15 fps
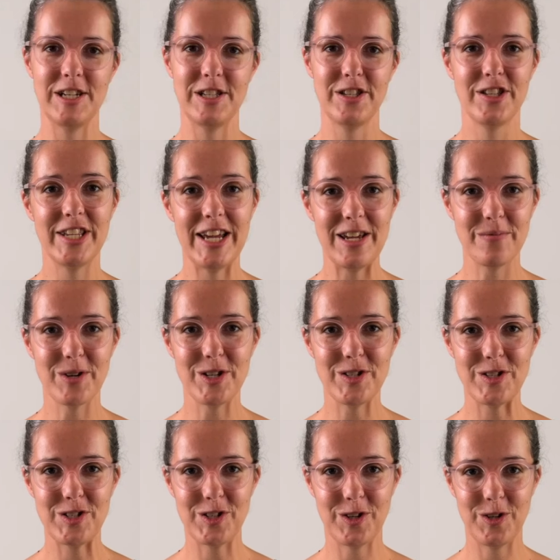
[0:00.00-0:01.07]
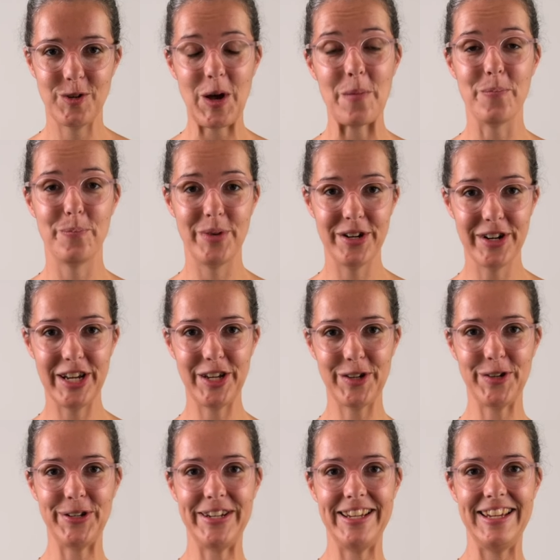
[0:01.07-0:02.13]
Today I'm going to show you a berry
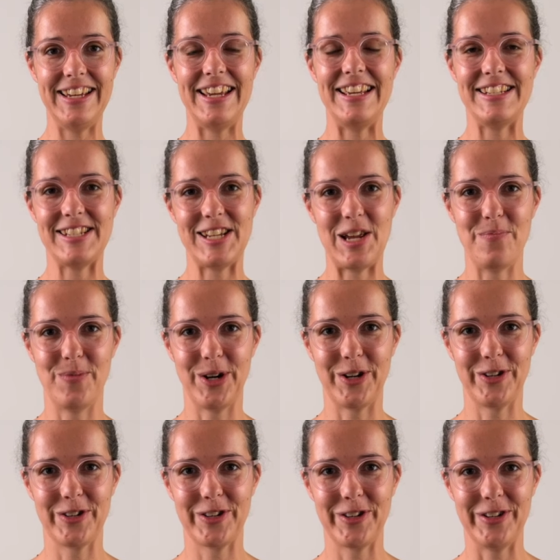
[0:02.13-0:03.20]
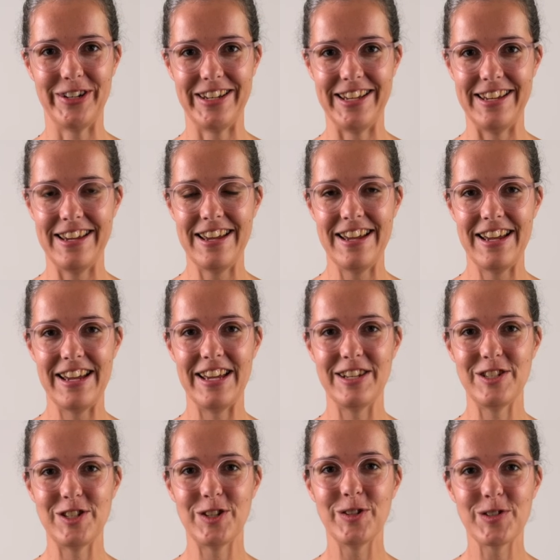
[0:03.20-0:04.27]
coulis and an apricot coulis
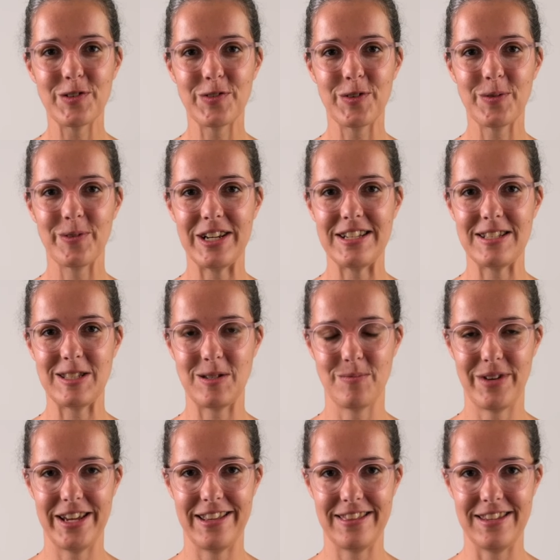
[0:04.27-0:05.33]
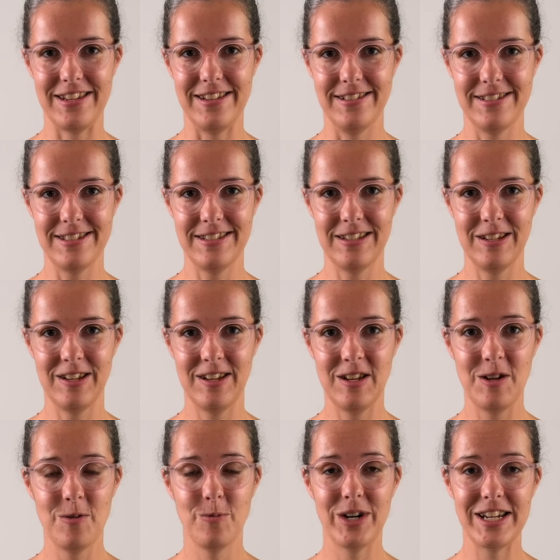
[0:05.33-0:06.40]
and two different ways to make these.
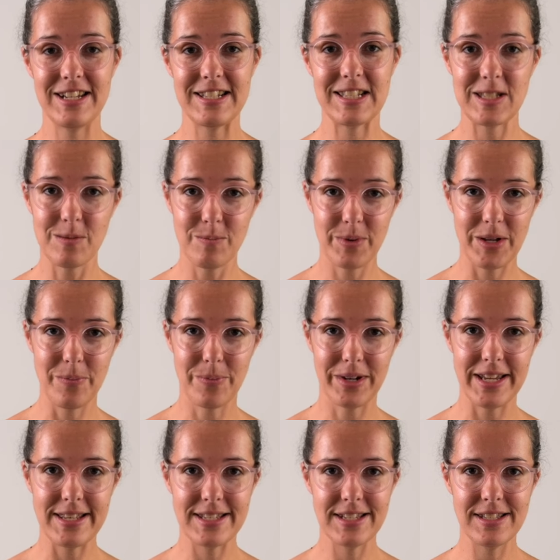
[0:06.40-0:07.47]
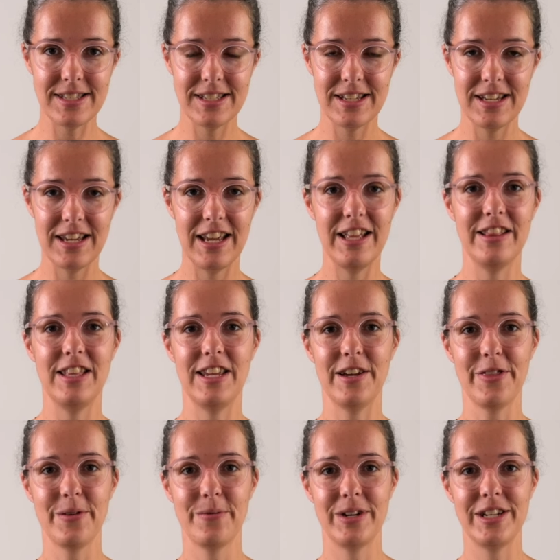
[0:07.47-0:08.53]
One is simply blended and the
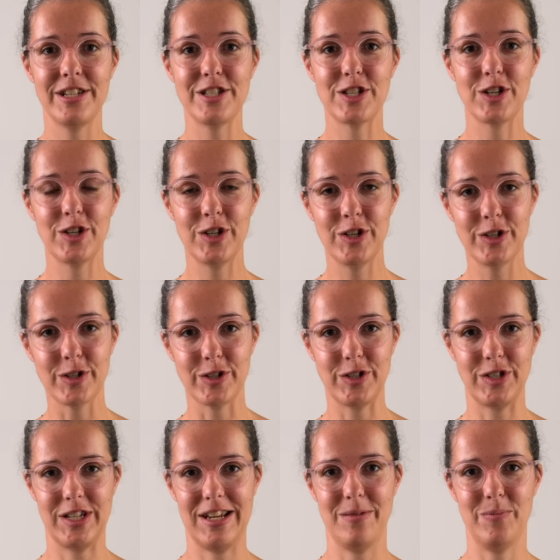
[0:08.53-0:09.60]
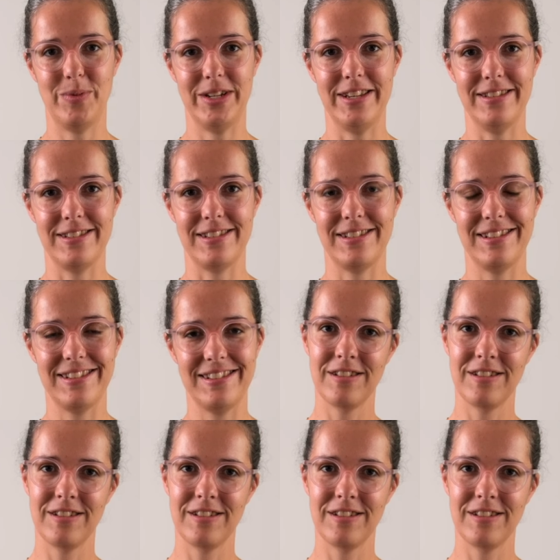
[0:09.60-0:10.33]
other one is cooked and blended.